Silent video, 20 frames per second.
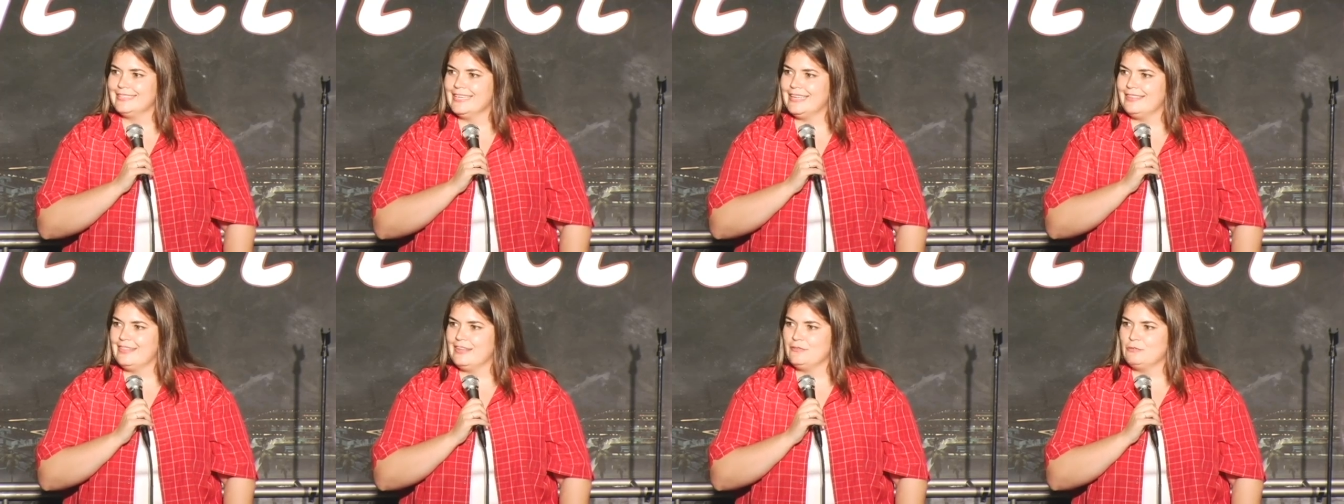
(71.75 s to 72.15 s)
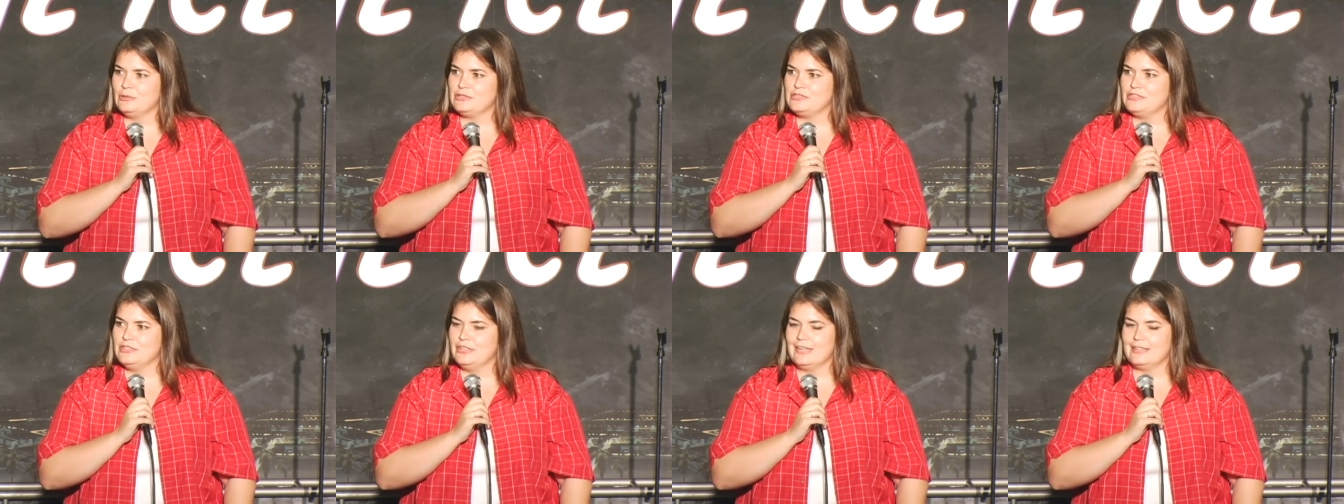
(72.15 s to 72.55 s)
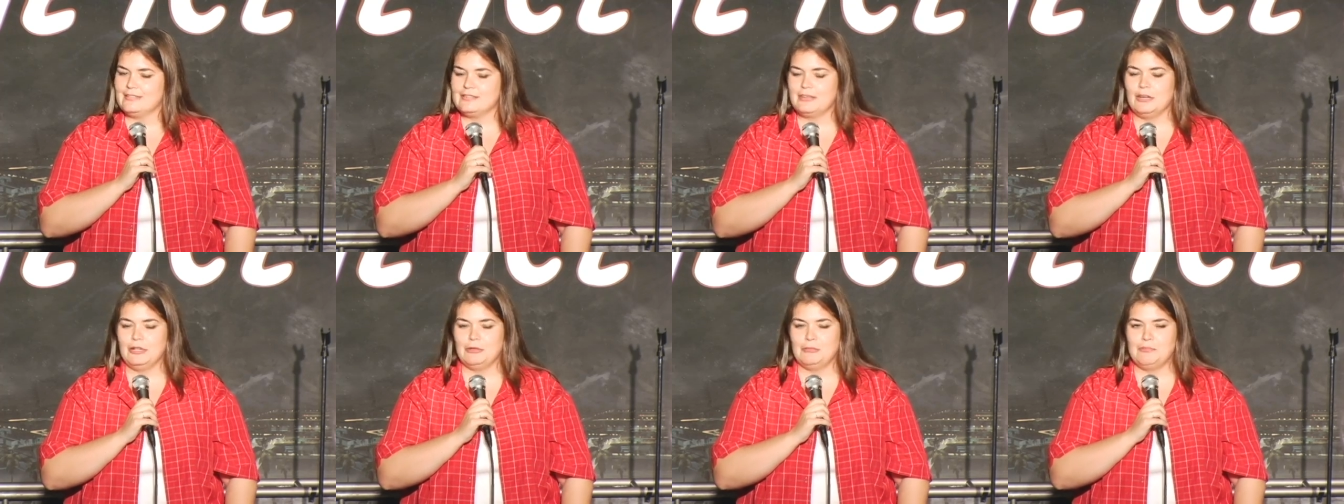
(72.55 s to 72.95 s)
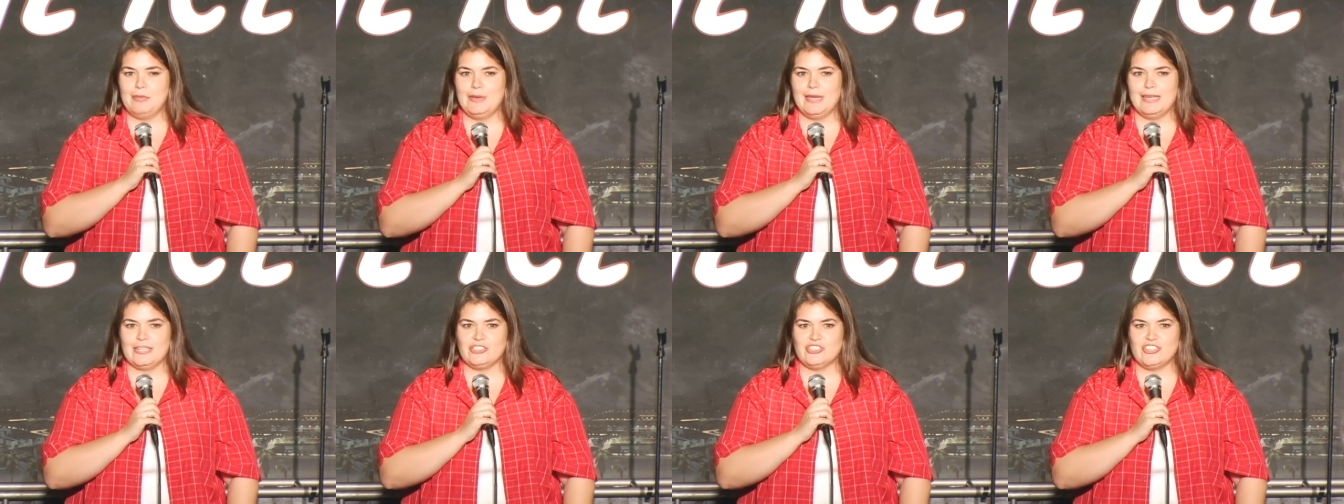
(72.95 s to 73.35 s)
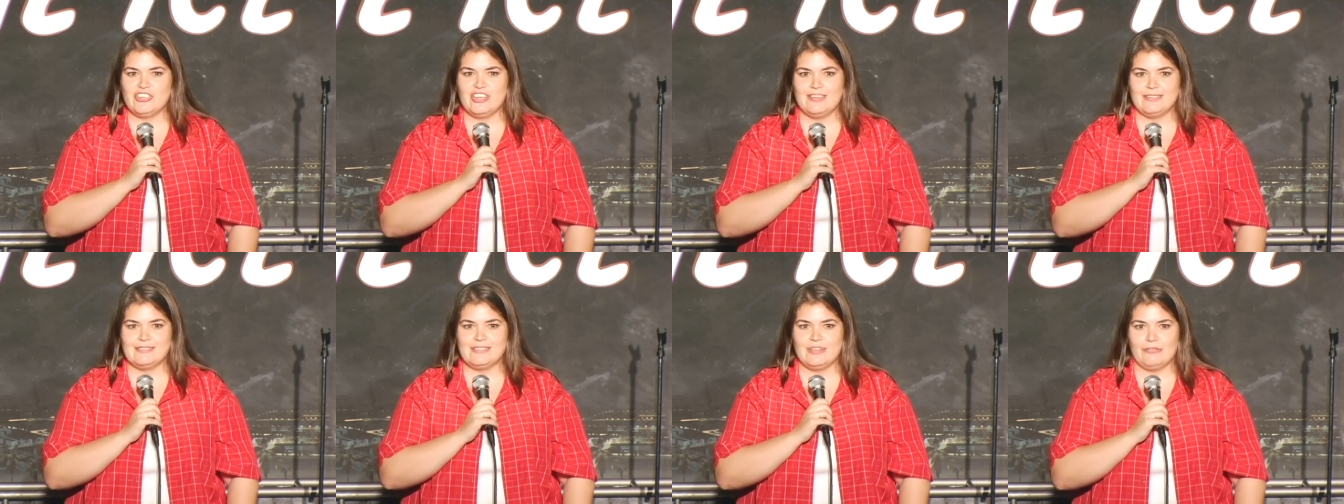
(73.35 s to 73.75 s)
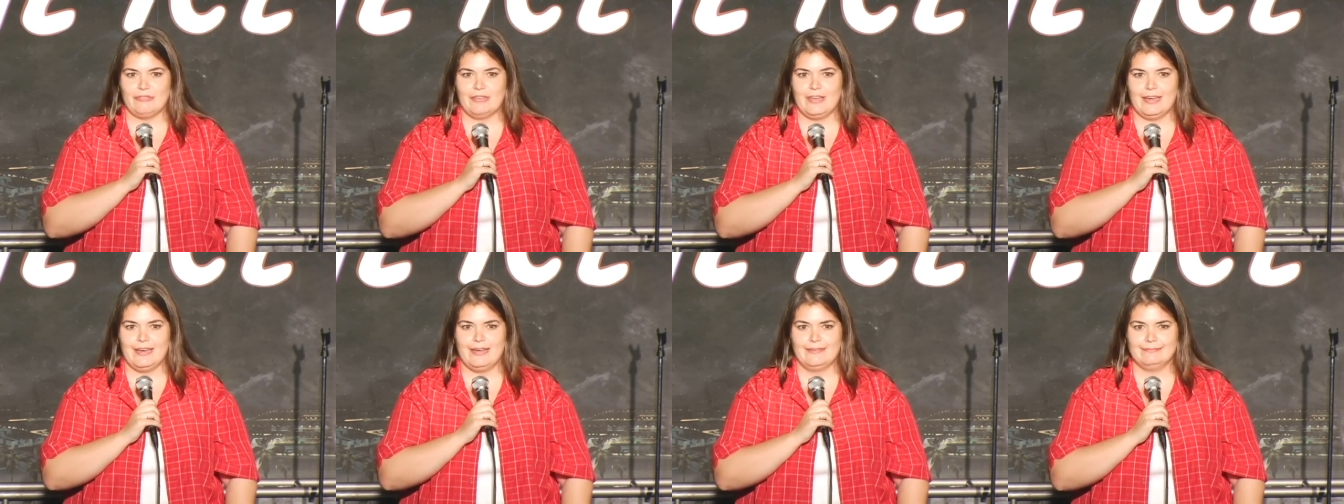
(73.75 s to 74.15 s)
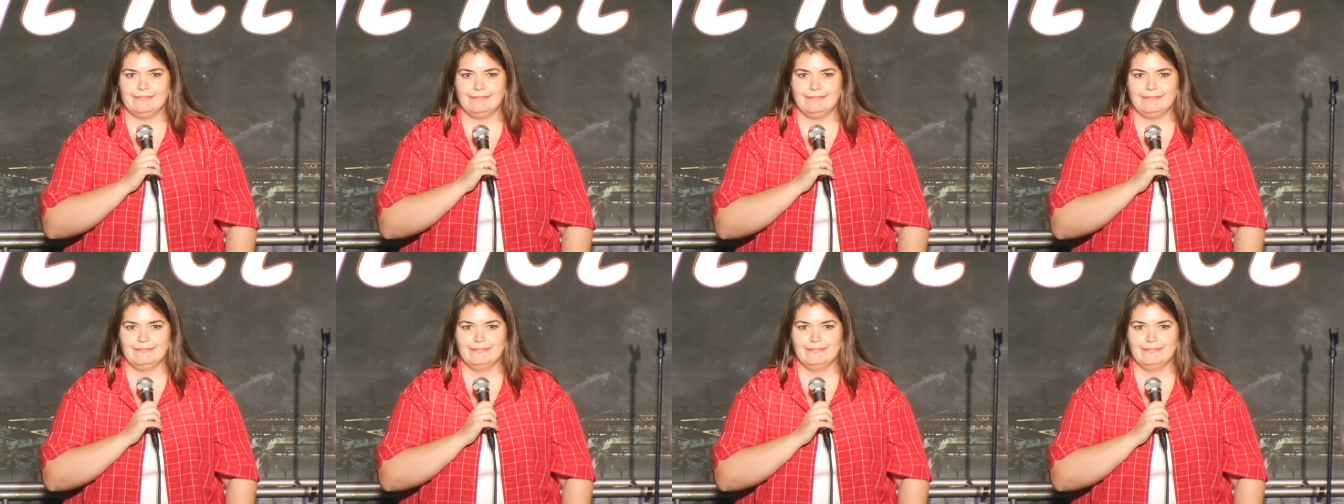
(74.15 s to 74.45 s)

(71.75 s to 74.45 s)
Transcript: yeah, then we'll see who gets called b- tough guy.